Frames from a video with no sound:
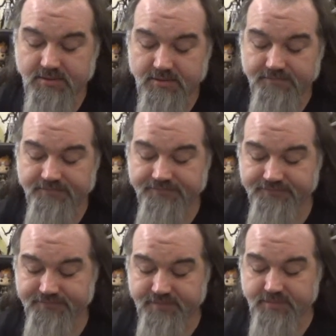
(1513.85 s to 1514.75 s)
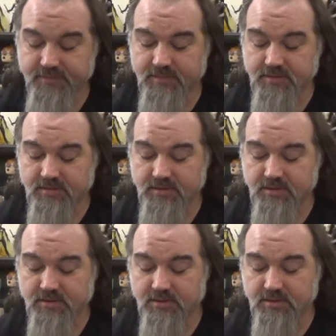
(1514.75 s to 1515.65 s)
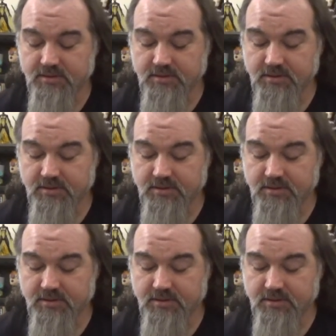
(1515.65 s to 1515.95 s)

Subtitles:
(no one is talking)